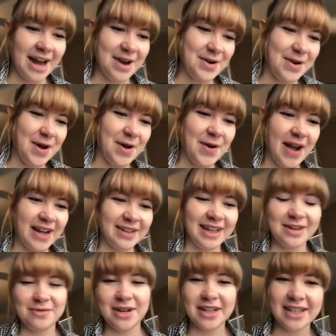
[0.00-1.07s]
I don't know. I
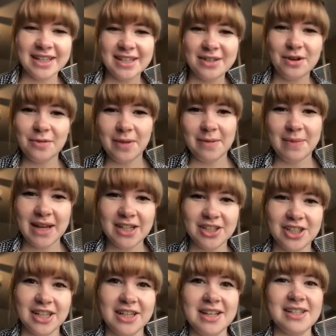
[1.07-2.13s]
want to get to know my
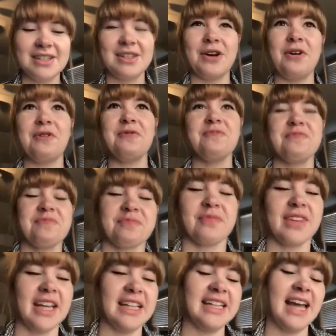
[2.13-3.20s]
patient. So
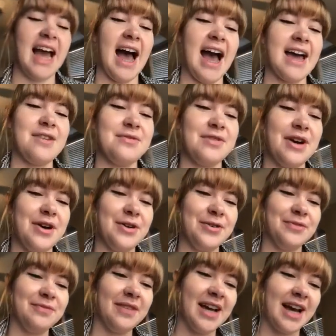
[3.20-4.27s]
yeah, I don't
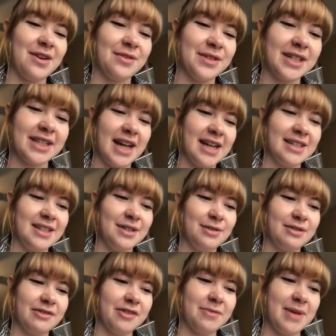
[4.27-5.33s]
know. I don't think the ICU
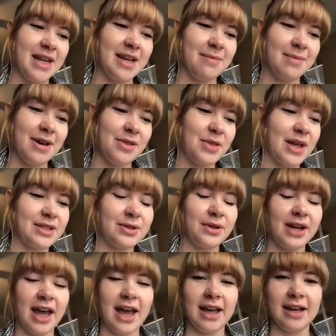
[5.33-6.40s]
is for me, but that's
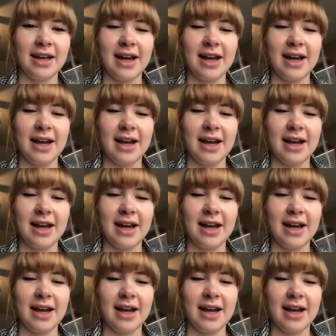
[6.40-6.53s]
okay.